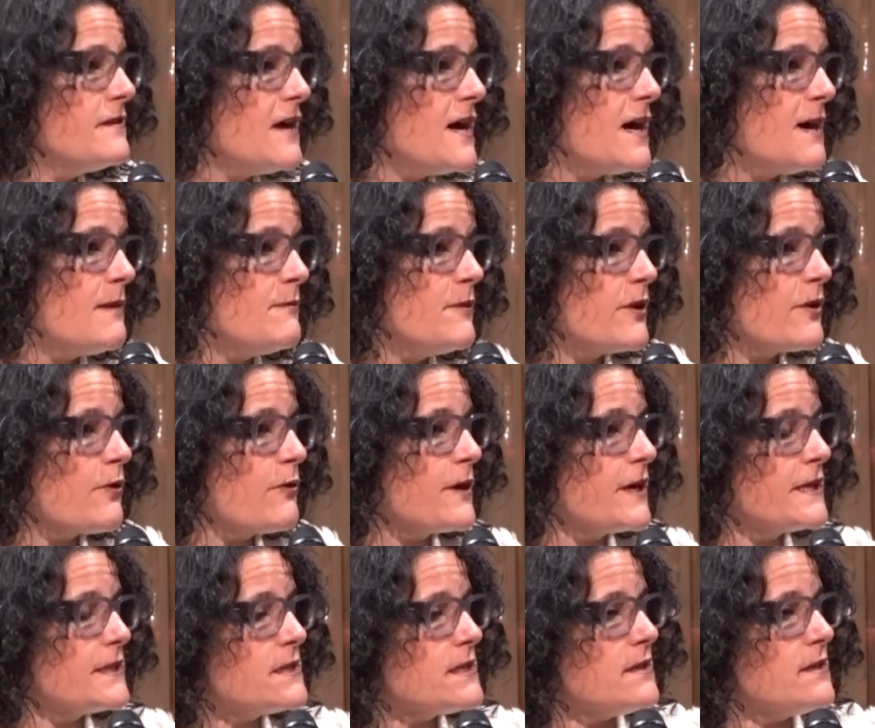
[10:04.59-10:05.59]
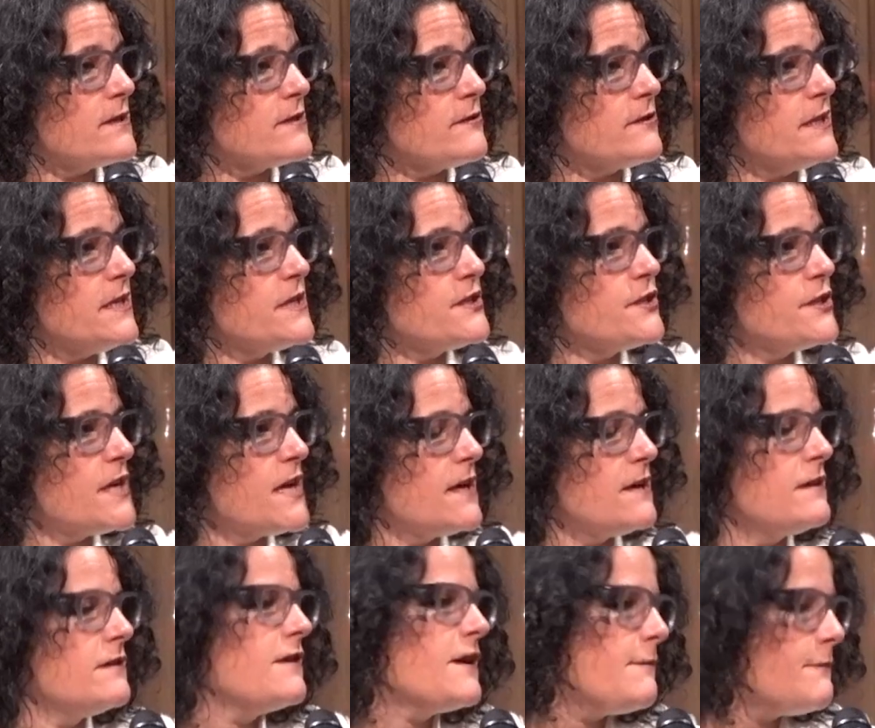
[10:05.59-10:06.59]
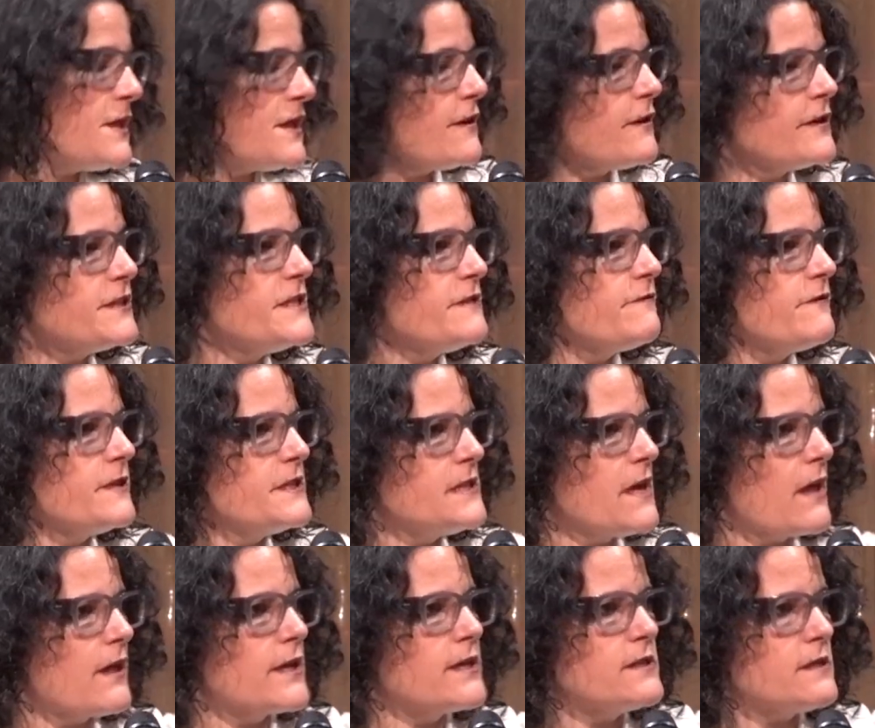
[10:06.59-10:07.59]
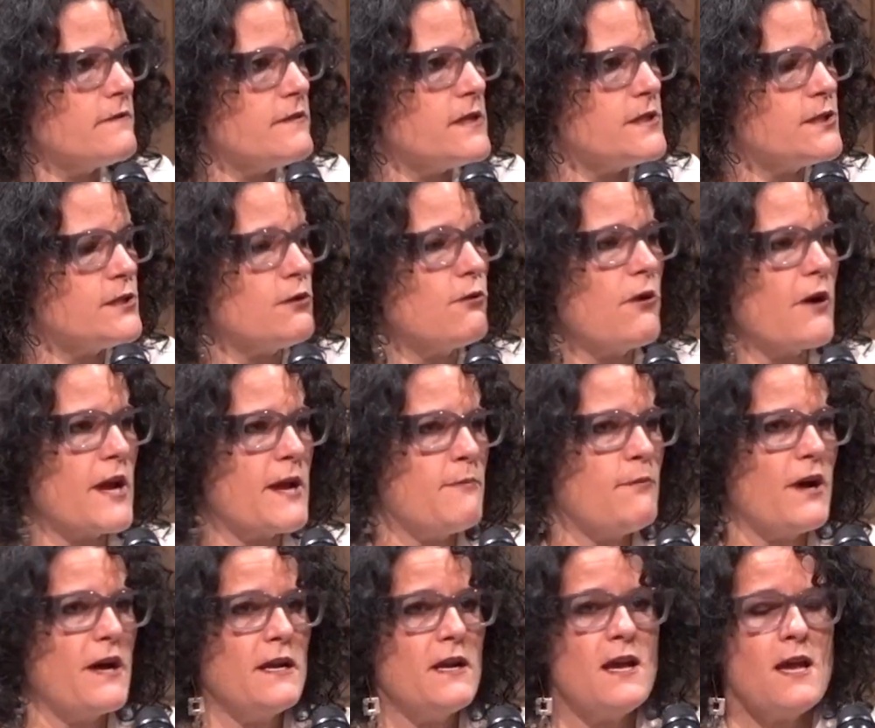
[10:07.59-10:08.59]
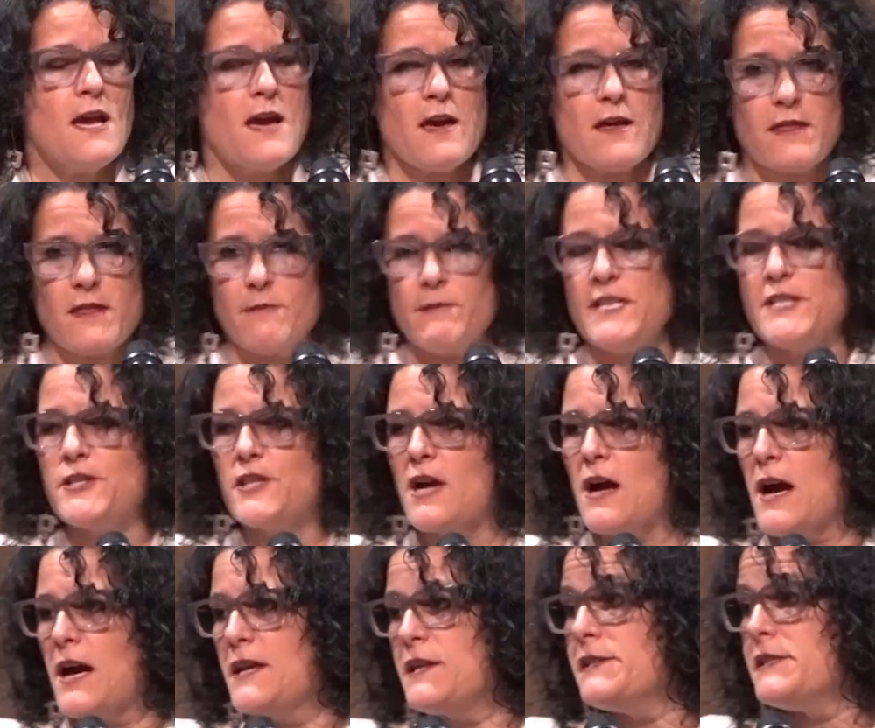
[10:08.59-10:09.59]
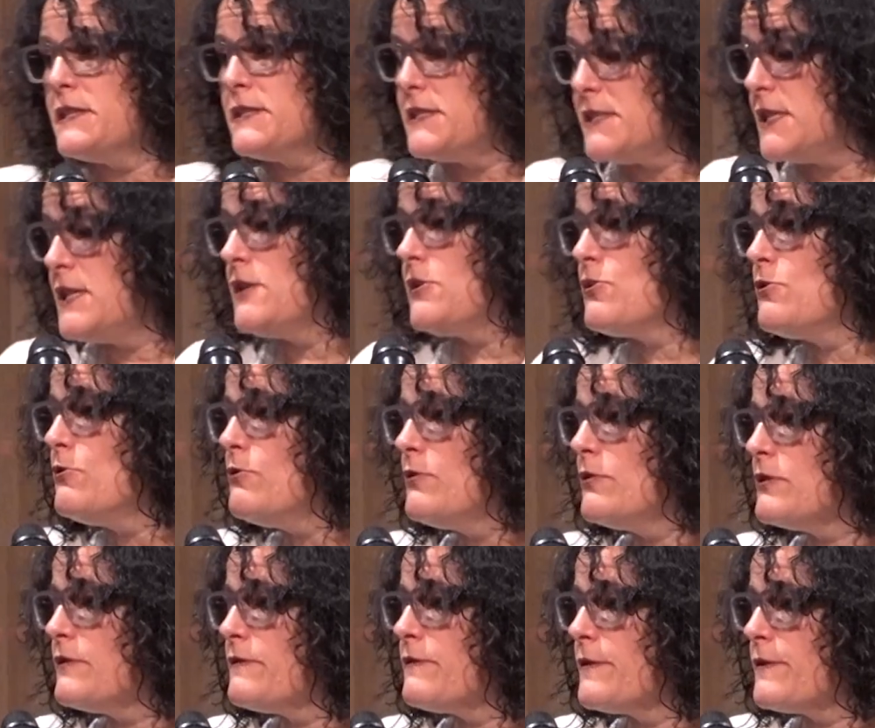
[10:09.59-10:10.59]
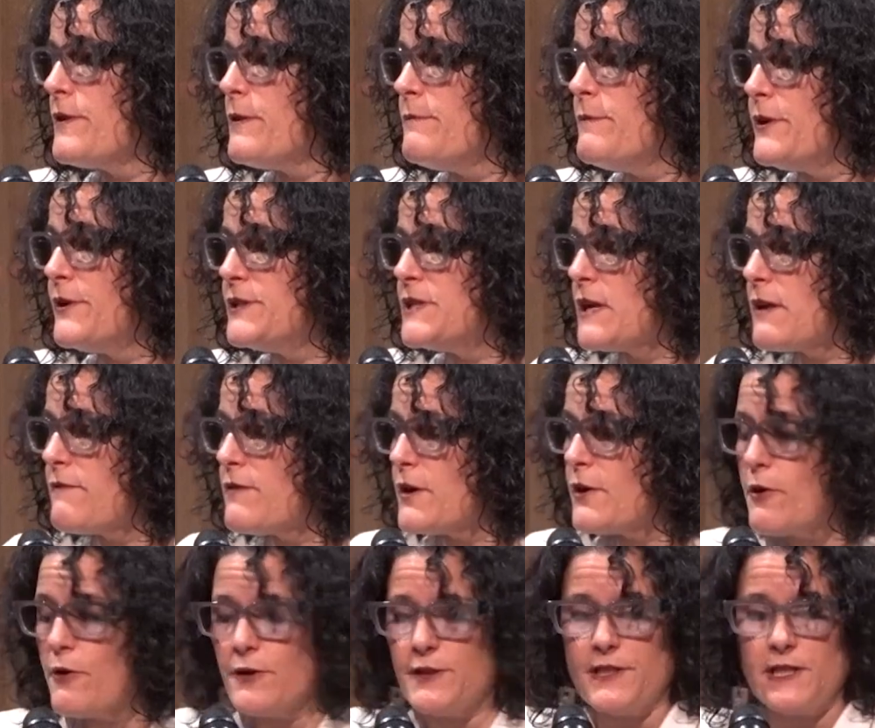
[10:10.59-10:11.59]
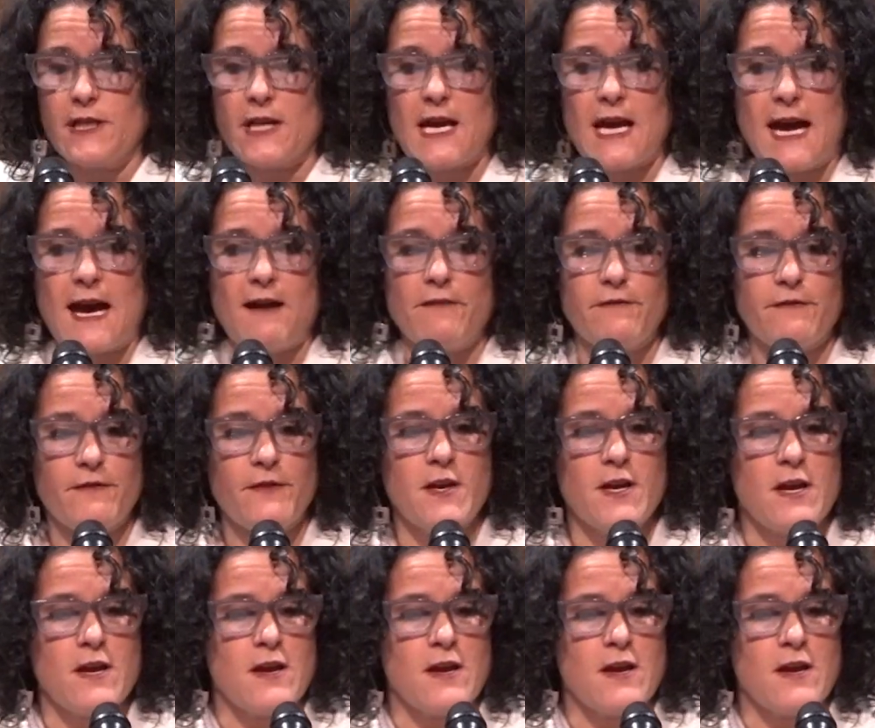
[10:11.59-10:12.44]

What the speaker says: According to the tradition, I mean, there are different tellings of the story, but the Mishkan is a tikkun for the building of the golden calf.